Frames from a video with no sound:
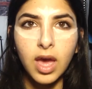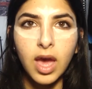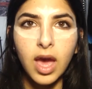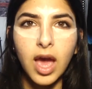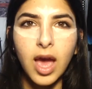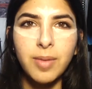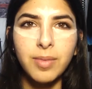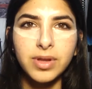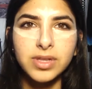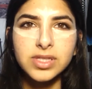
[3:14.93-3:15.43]

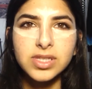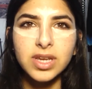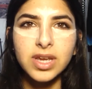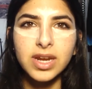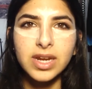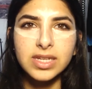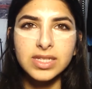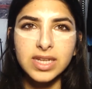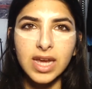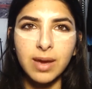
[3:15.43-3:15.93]
I'm also
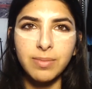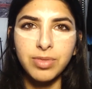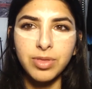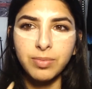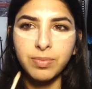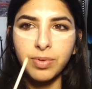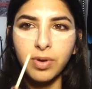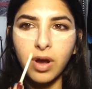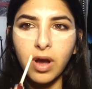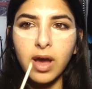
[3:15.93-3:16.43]
going to dab the
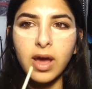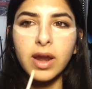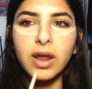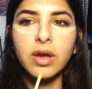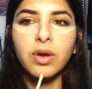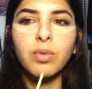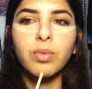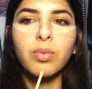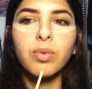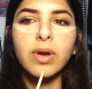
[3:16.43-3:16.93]

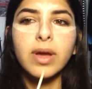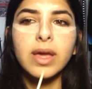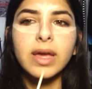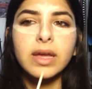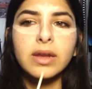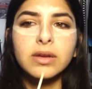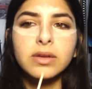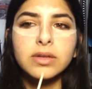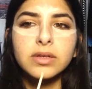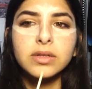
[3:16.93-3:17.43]
product
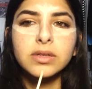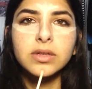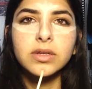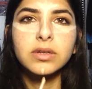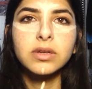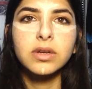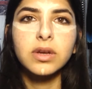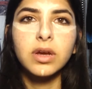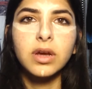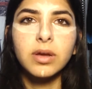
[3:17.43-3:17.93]
right
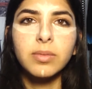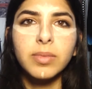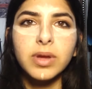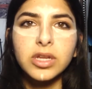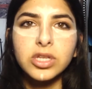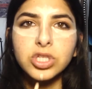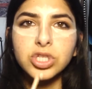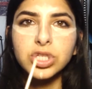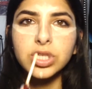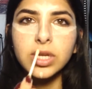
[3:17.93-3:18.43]
on my
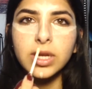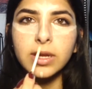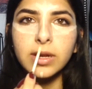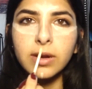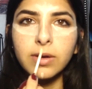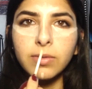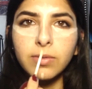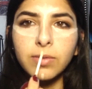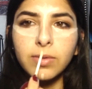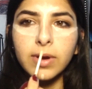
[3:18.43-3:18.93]
chin
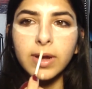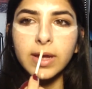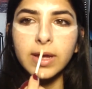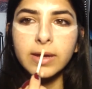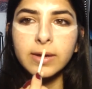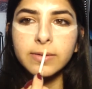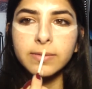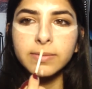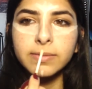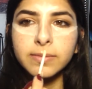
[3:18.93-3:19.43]
and
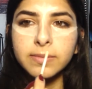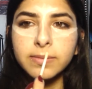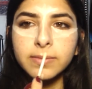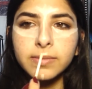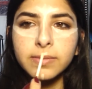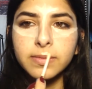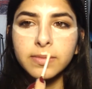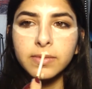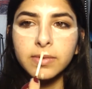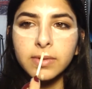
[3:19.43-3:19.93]
right
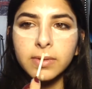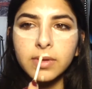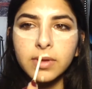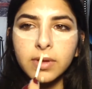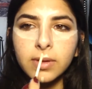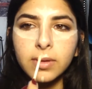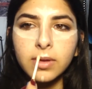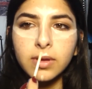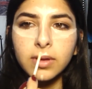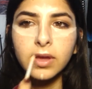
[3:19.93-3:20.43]

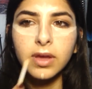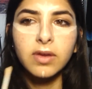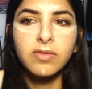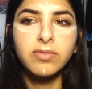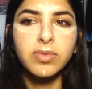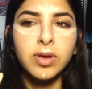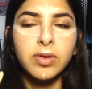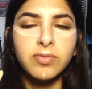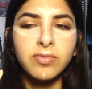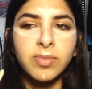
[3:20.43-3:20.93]

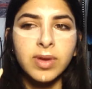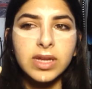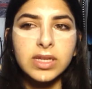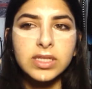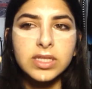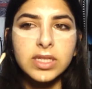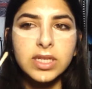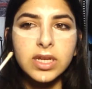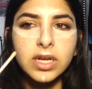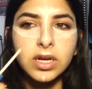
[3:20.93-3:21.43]
above my
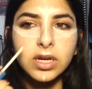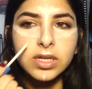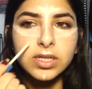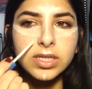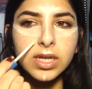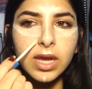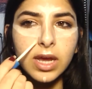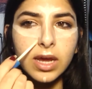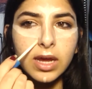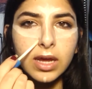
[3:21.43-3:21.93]
tear
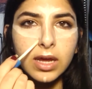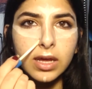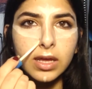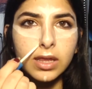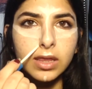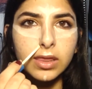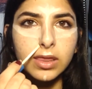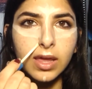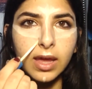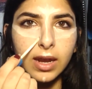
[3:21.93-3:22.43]
duct,
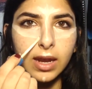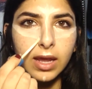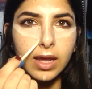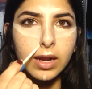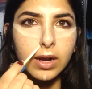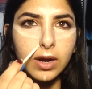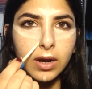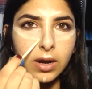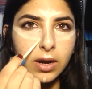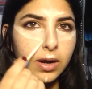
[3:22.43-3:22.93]
that
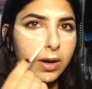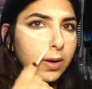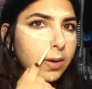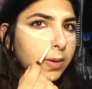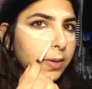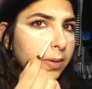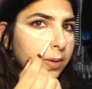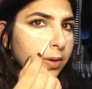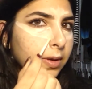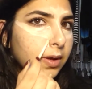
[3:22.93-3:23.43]
inner
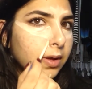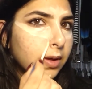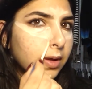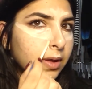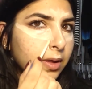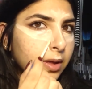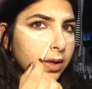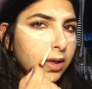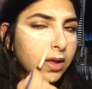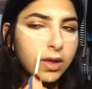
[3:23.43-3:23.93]

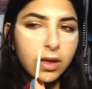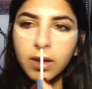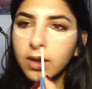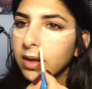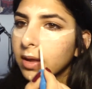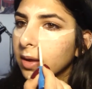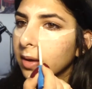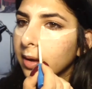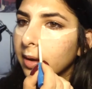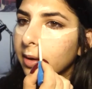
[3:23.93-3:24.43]

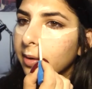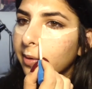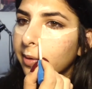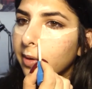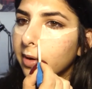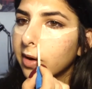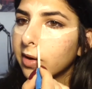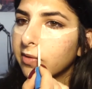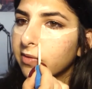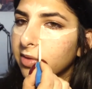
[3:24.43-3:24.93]

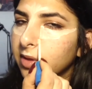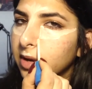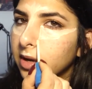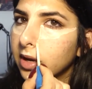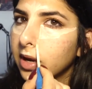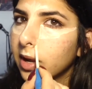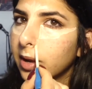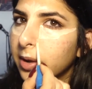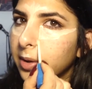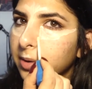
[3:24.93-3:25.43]
corner of the
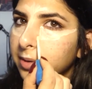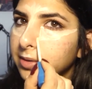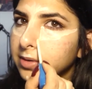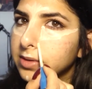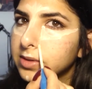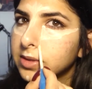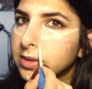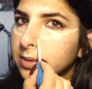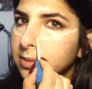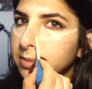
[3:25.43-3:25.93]

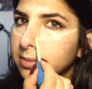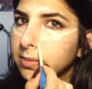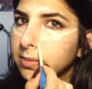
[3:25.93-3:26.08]
nose,